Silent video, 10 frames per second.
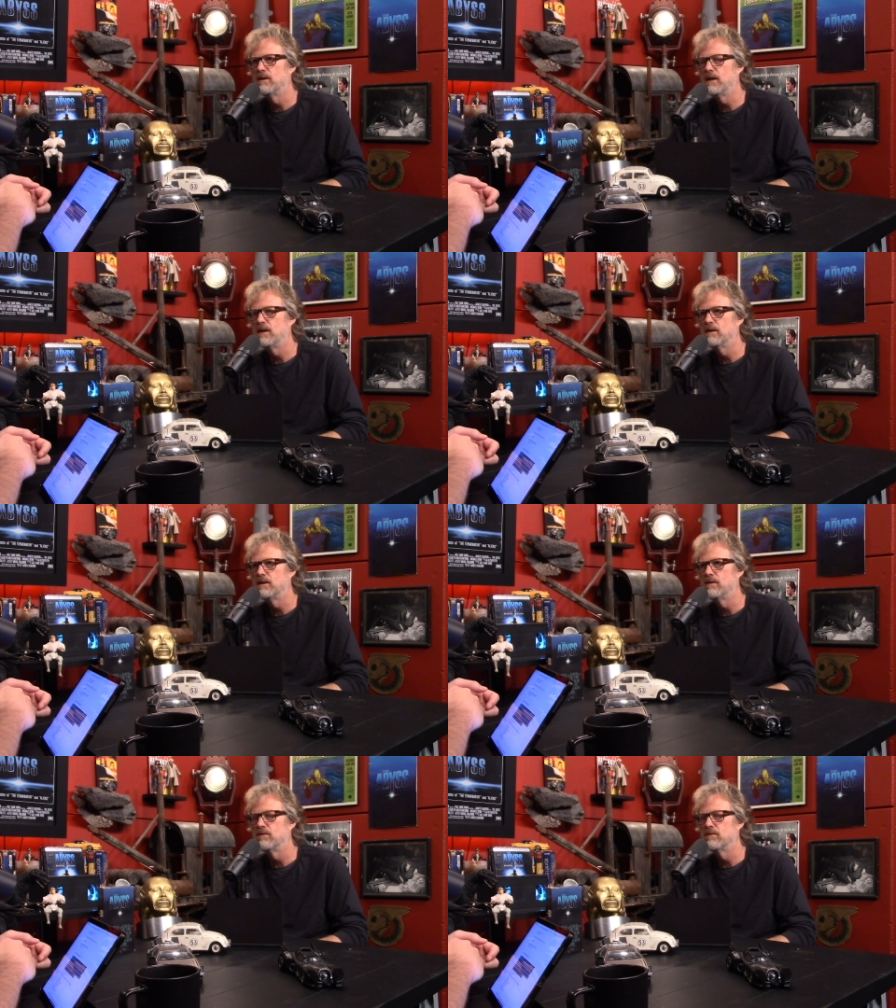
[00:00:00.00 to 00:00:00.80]
the
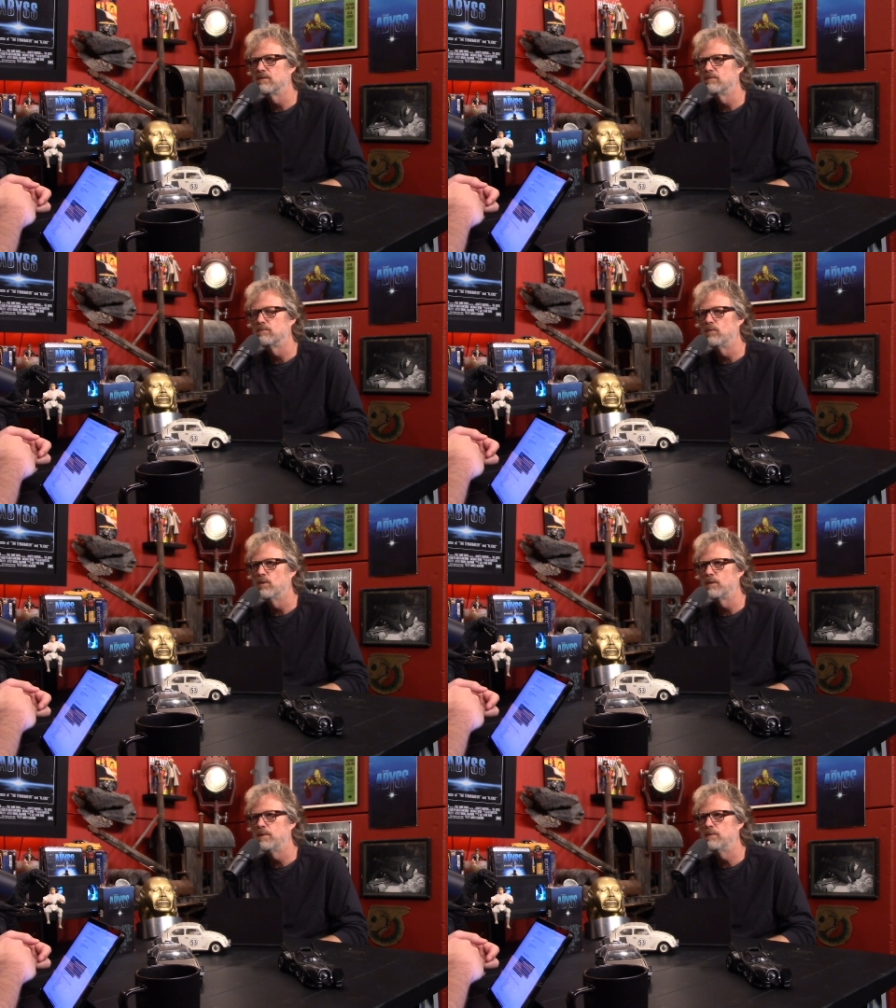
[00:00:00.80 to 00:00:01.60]
aliens or
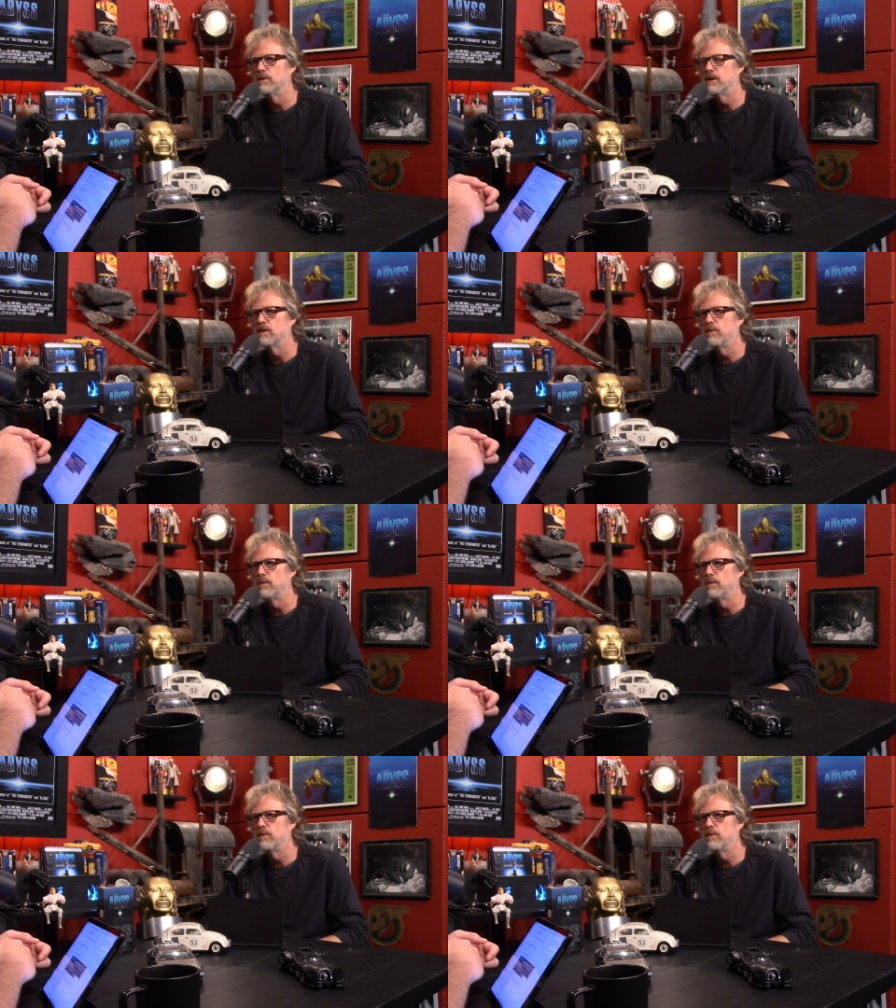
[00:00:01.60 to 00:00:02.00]
warning people not to be.